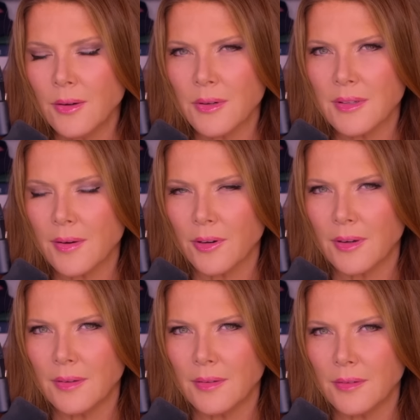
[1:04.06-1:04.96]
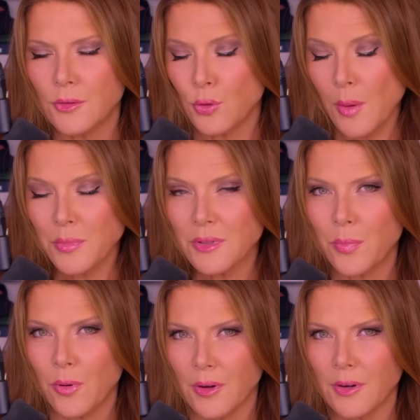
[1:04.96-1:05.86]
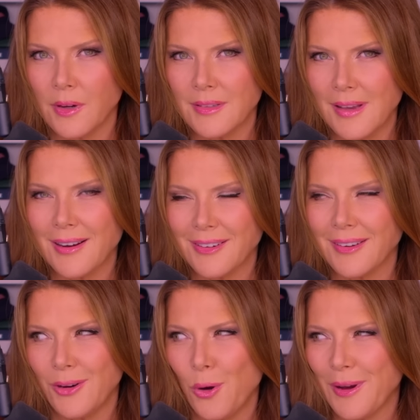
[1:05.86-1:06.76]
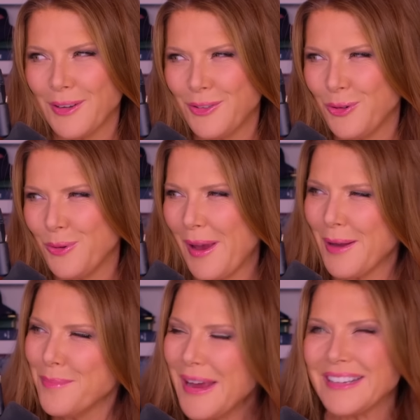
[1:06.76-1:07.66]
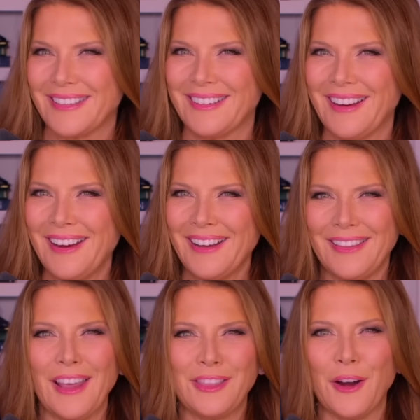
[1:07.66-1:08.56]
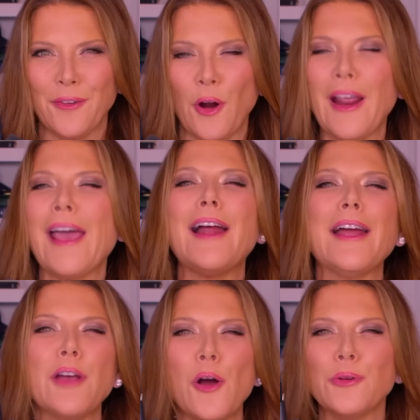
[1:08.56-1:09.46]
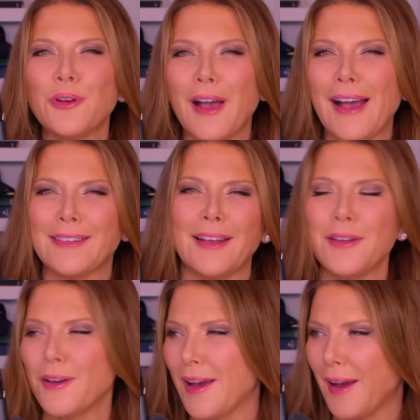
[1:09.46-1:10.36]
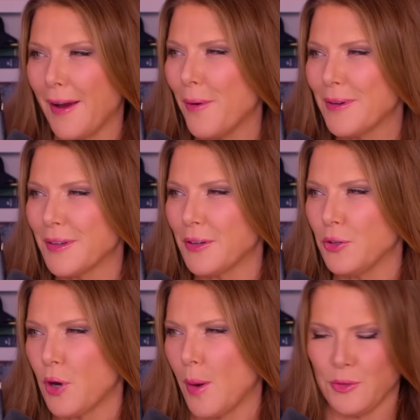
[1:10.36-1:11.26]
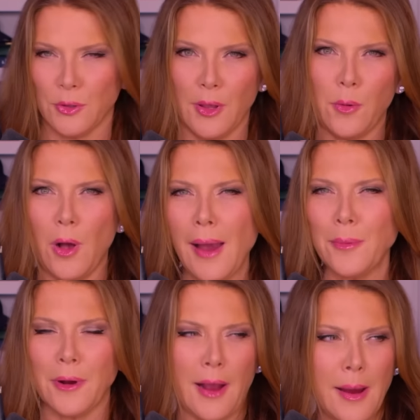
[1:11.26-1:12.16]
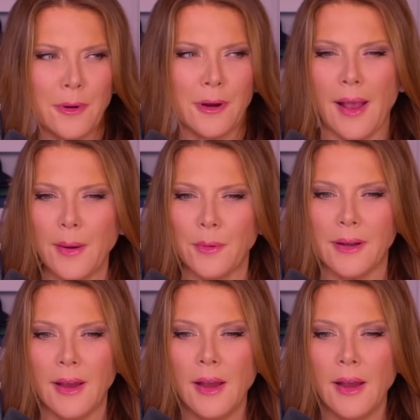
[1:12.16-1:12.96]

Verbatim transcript: know as every Trump supporter is actually going to admit that their vote. And I know you guys, I know I, I always look in your comments, you're like, well, I would, I would, I would.